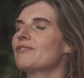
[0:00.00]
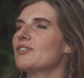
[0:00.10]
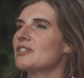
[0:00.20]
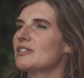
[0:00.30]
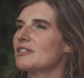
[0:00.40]
the
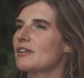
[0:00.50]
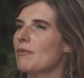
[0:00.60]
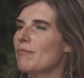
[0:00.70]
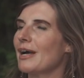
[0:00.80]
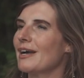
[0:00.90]
visitors
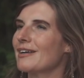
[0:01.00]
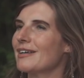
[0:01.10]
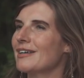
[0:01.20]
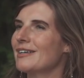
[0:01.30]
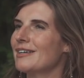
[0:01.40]
come
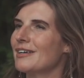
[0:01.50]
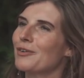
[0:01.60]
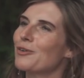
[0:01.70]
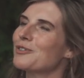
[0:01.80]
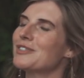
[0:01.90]
back, and
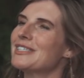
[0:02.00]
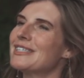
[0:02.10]
of course they